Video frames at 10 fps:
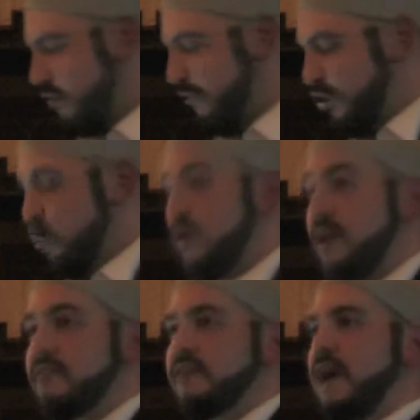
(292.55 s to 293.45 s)
of
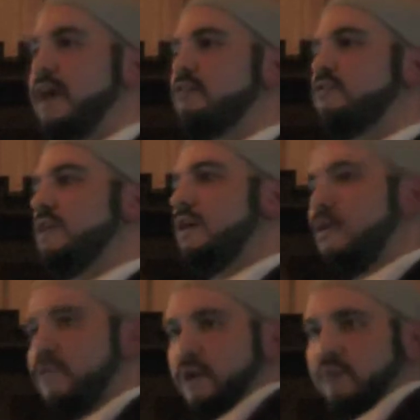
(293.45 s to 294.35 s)
you is as the
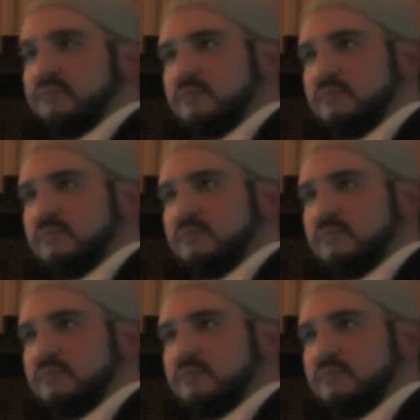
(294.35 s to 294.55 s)
other."